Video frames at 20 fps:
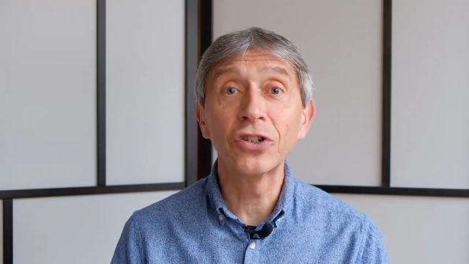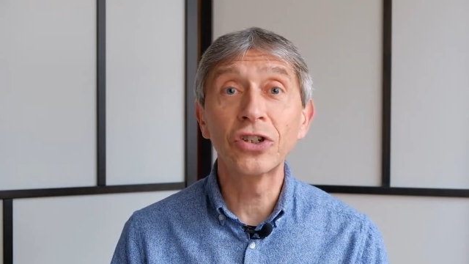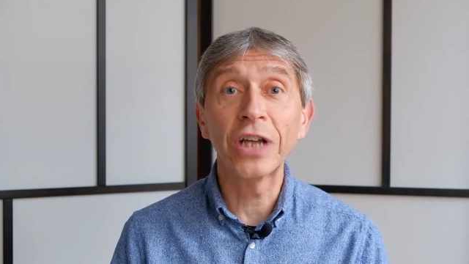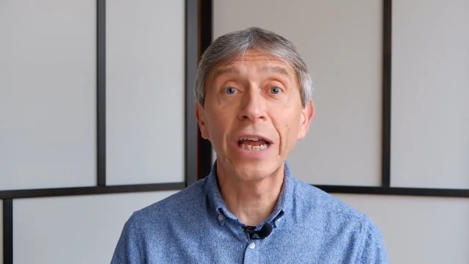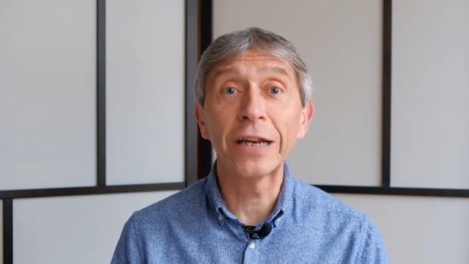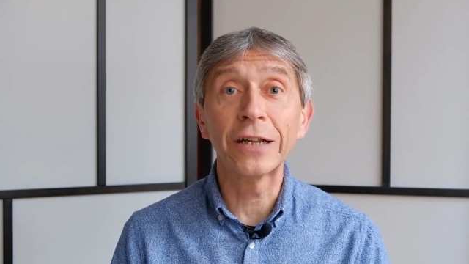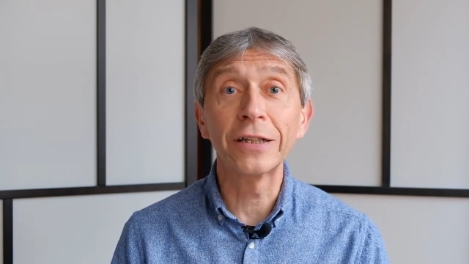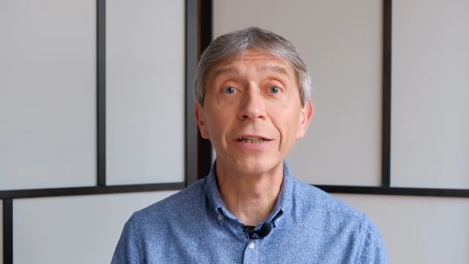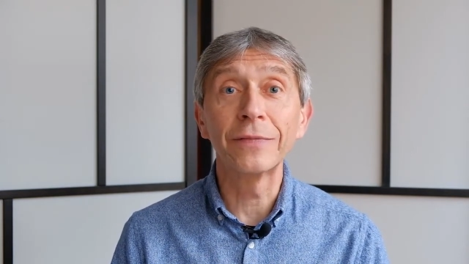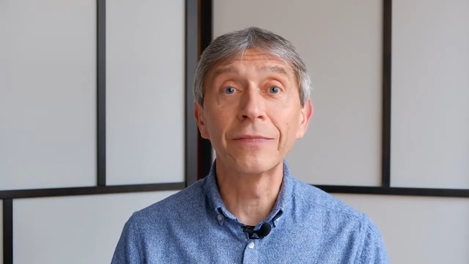
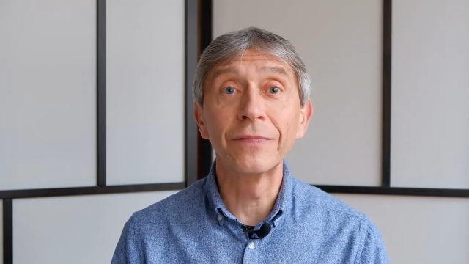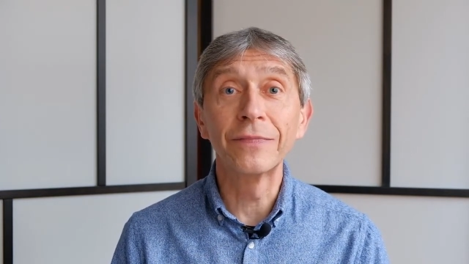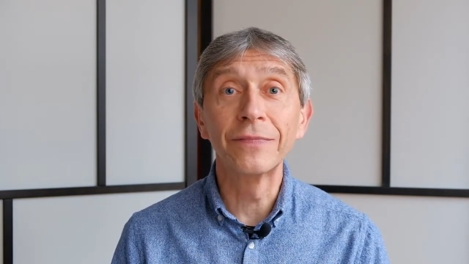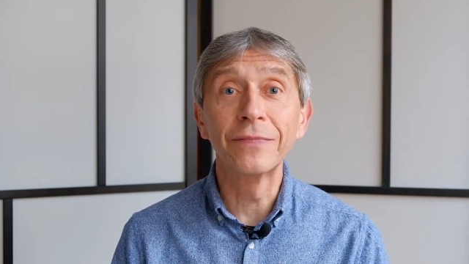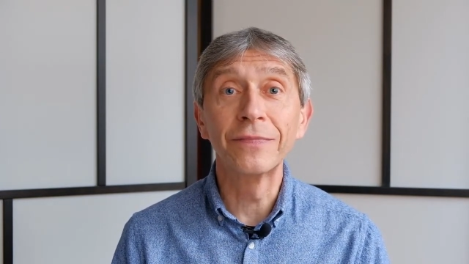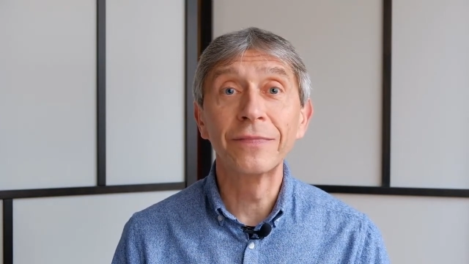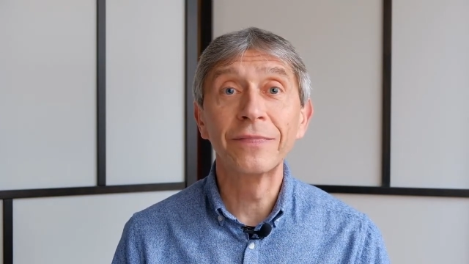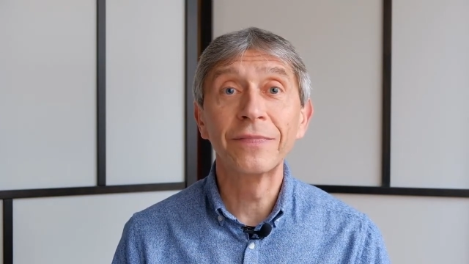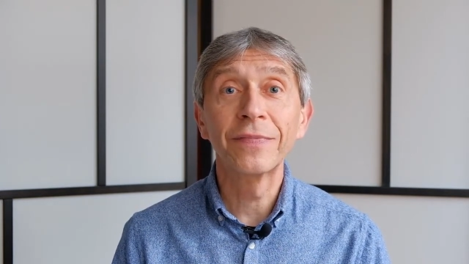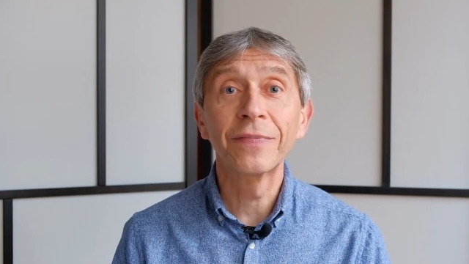channel.
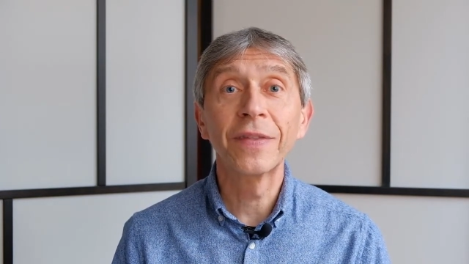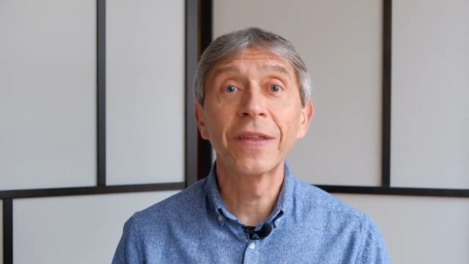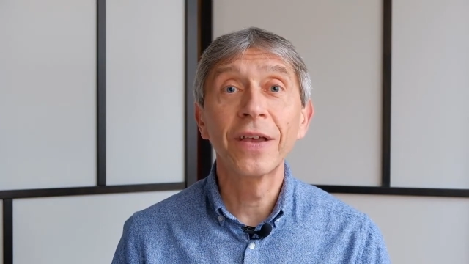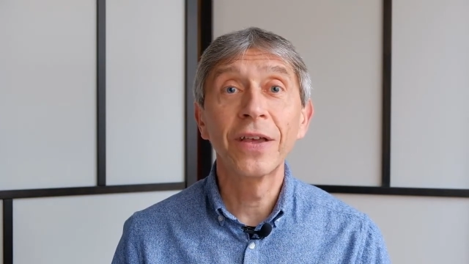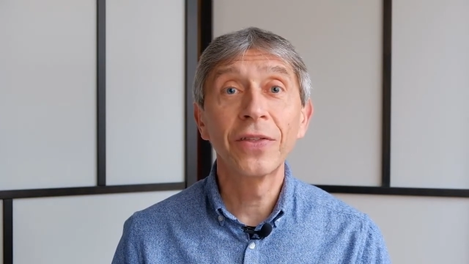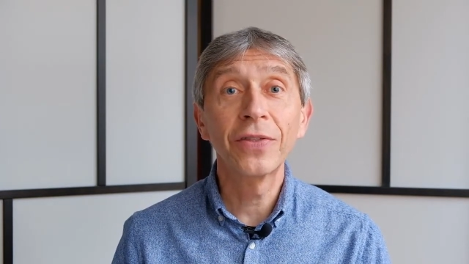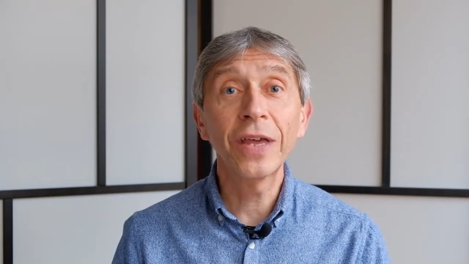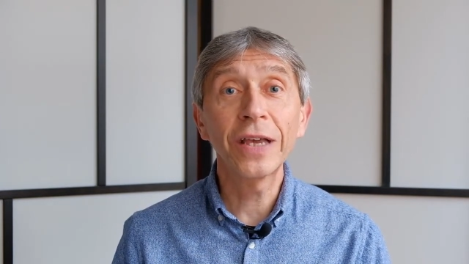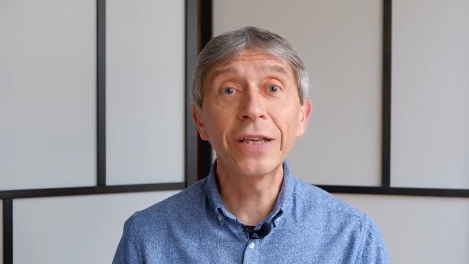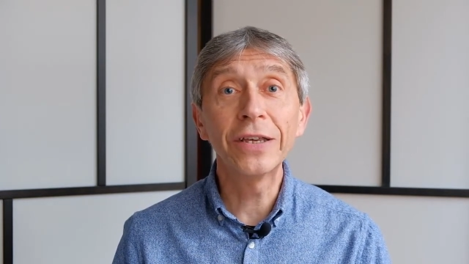
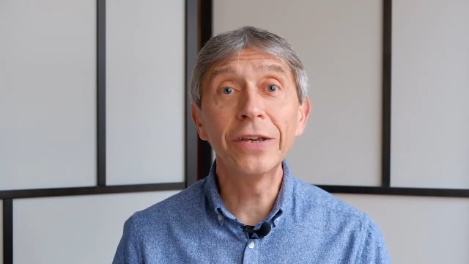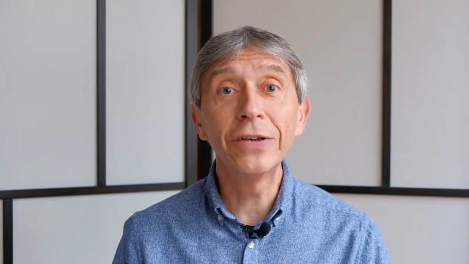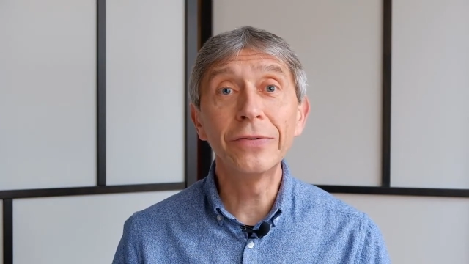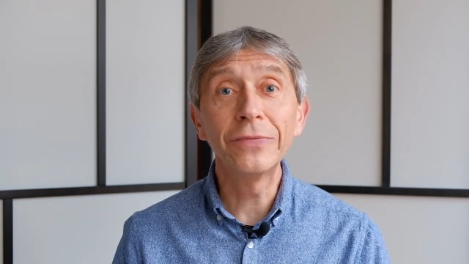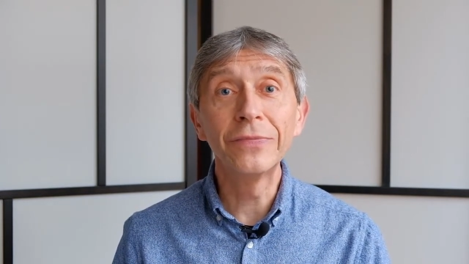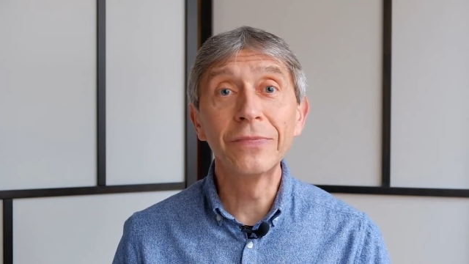Thank you.